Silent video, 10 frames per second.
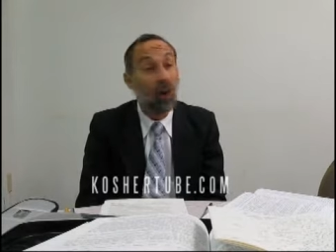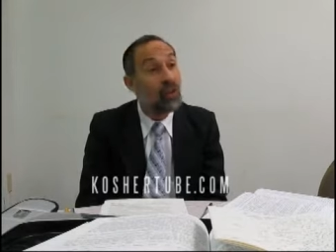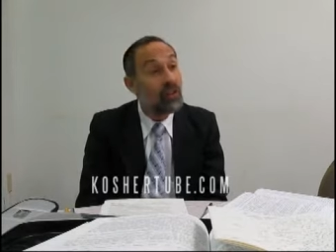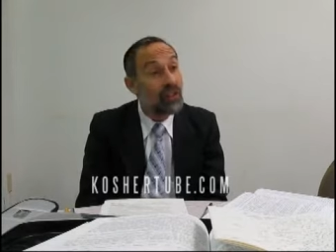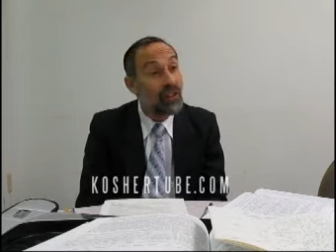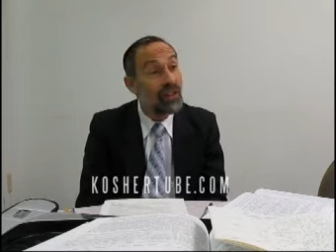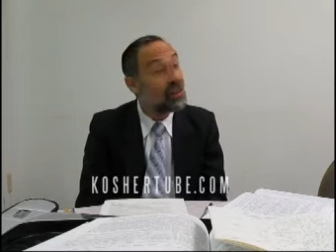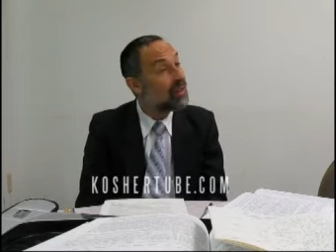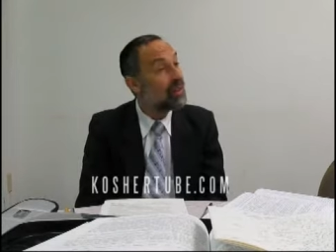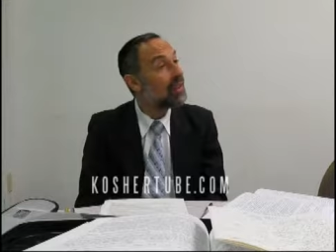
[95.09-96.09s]

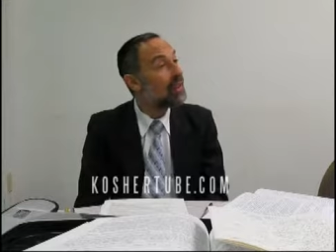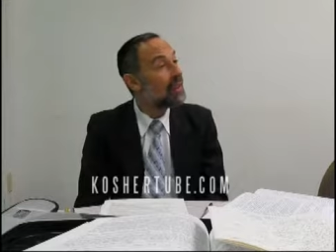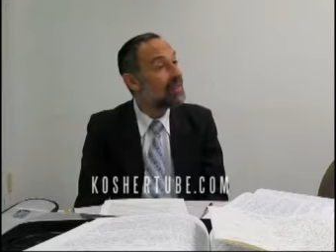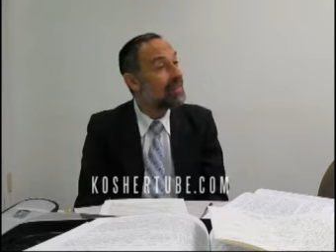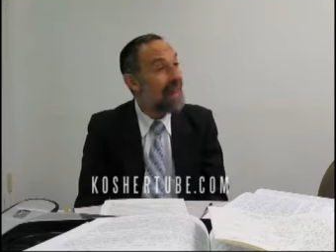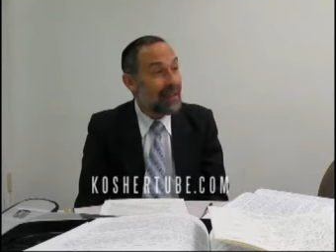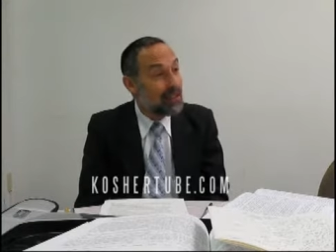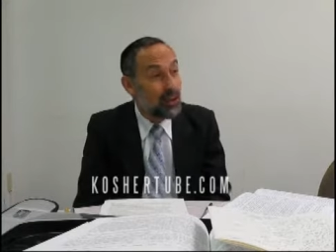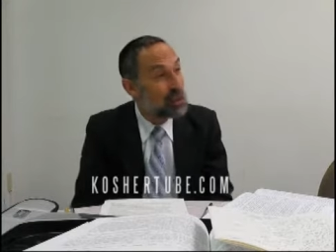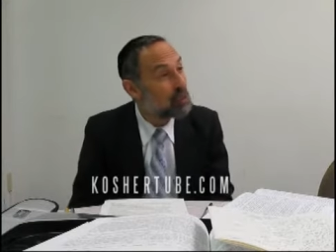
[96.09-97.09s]
until death
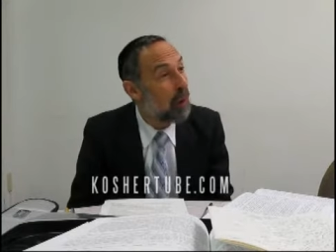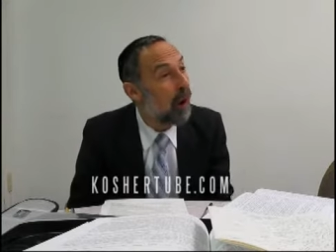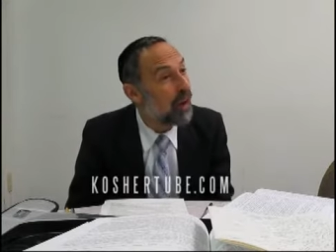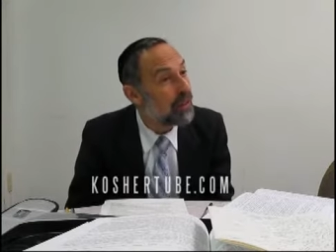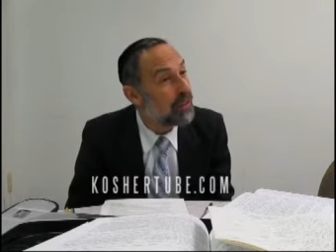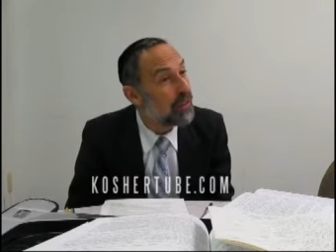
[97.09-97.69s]
do us part.